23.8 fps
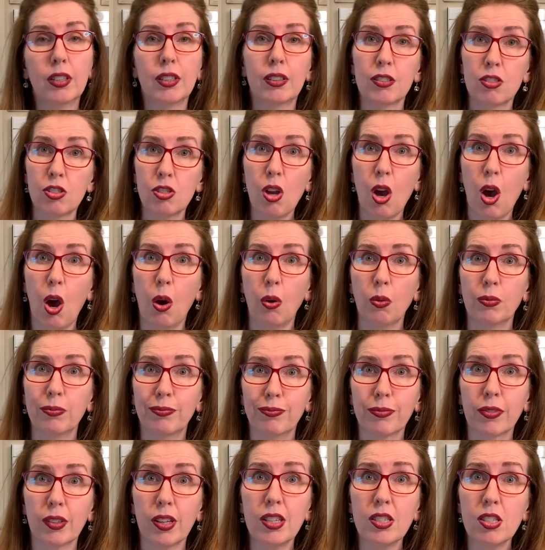So,
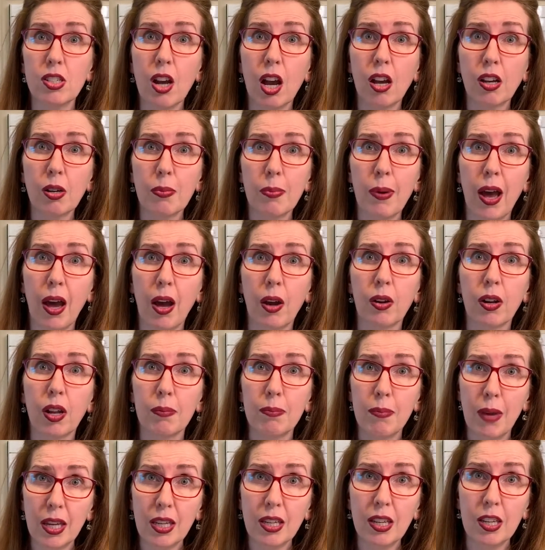let's talk about
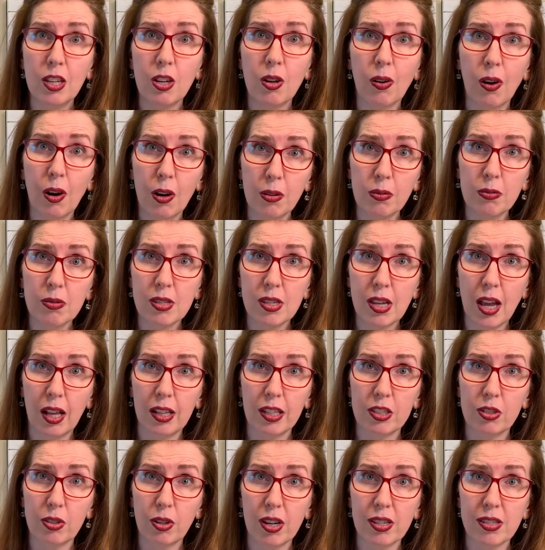making your own
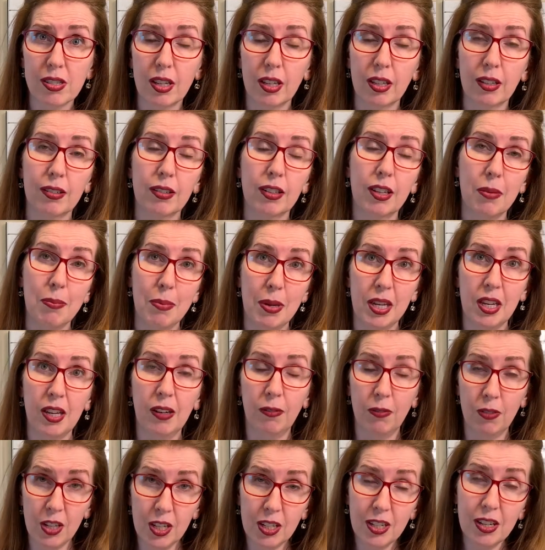salad dressing. It can be
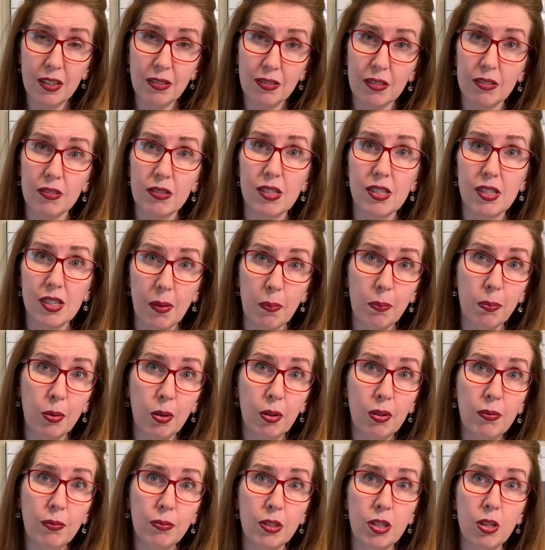convenient,
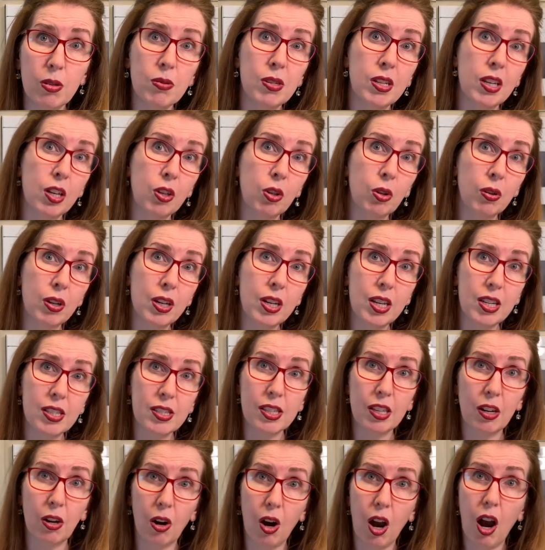simple, using ingredients
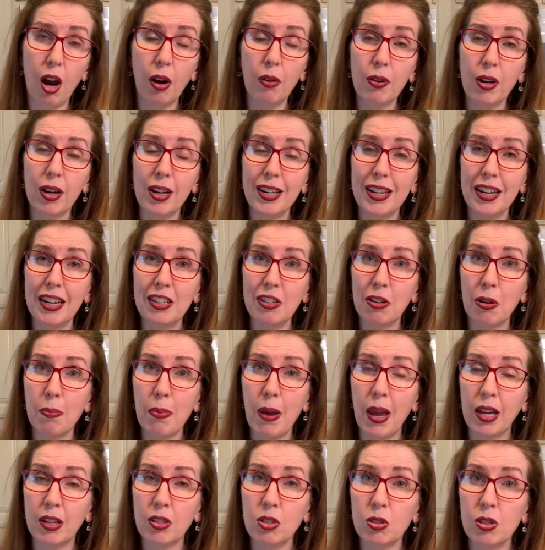that are already in your
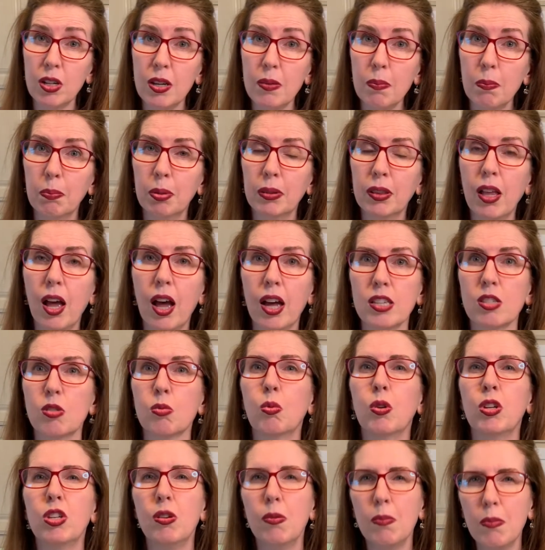pantry, plus
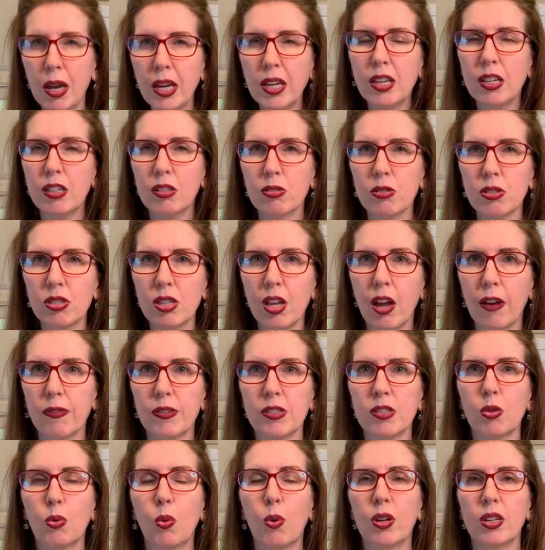when you make it yourself,
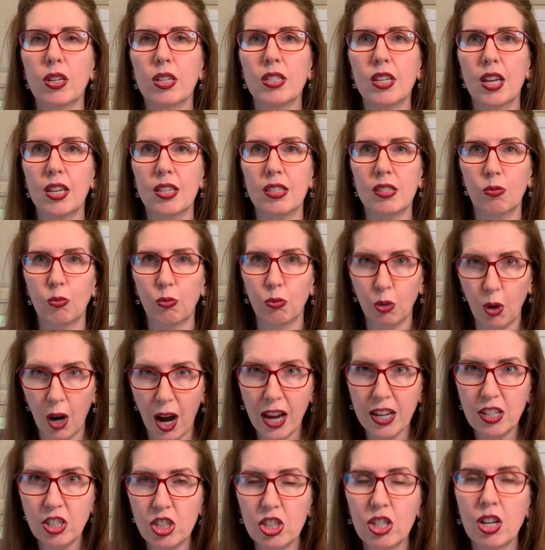it's going to taste
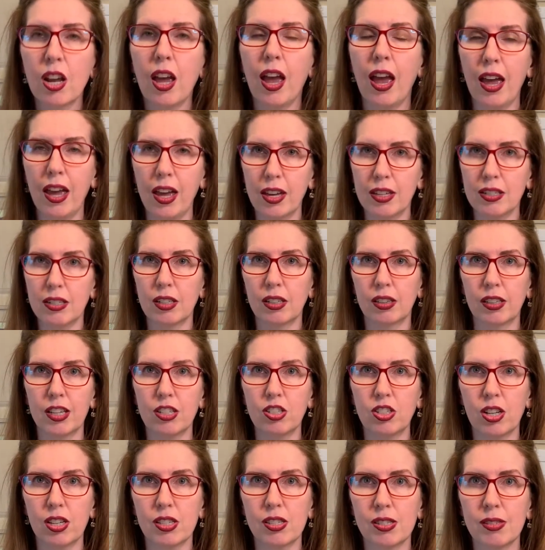fresh and
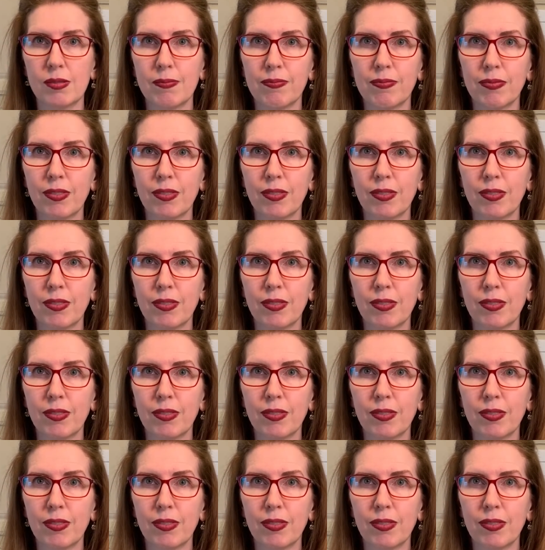delicious.